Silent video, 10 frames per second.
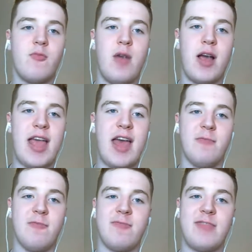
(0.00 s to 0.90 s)

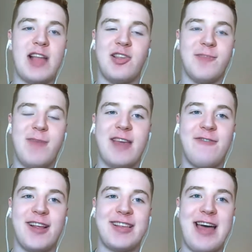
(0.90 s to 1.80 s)
Again, that just speaks
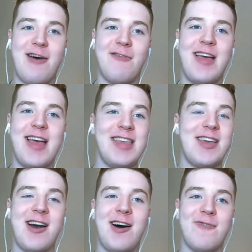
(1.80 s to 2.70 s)
for itself. You
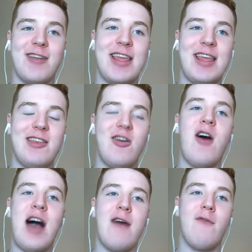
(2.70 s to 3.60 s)
can't really
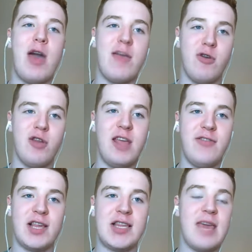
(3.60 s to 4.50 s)
not have Wayne Rooney in
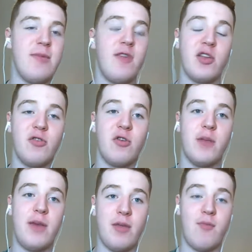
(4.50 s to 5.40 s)
this team if you're talking
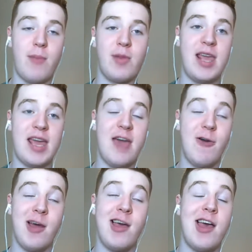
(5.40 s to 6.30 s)
about the Premier League
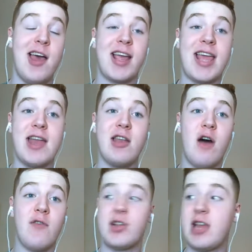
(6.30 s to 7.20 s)
era. Again,
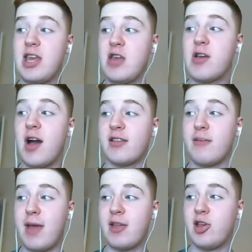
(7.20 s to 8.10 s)
obviously, you guys
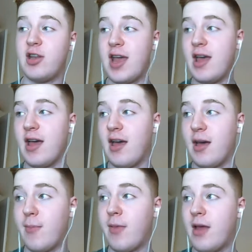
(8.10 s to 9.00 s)
have mentioned it.
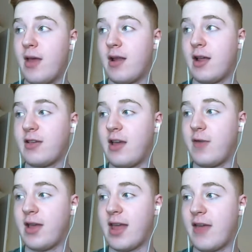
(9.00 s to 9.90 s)
Let's see if
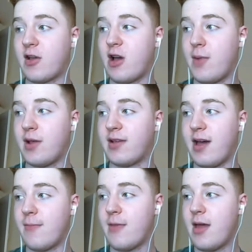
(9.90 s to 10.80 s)
we can get the comments
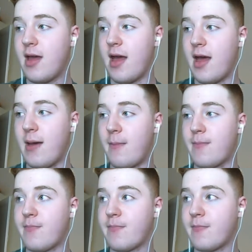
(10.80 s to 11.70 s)
up. But